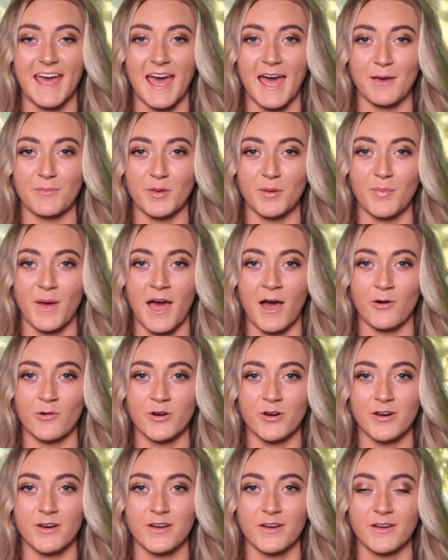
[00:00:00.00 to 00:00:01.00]
Abby
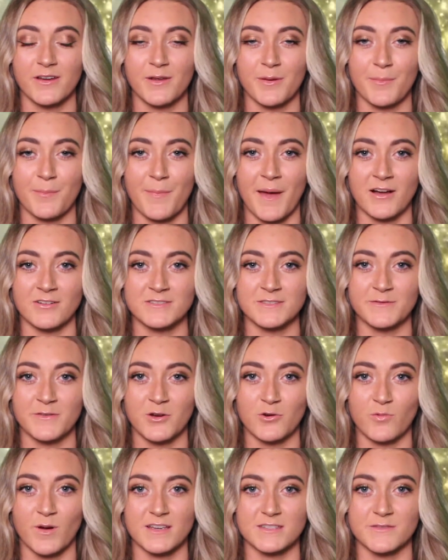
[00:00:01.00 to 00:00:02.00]
Bauer,
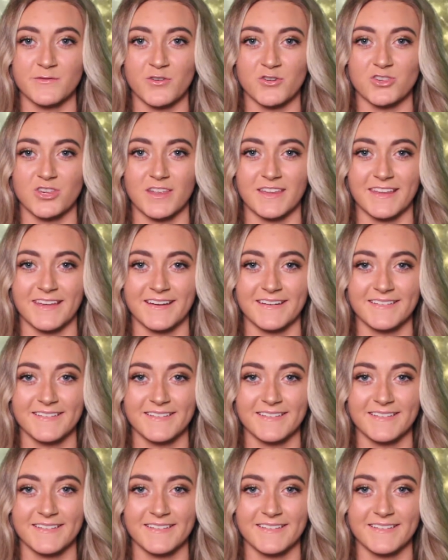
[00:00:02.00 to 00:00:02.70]
Moundsville, West Virginia.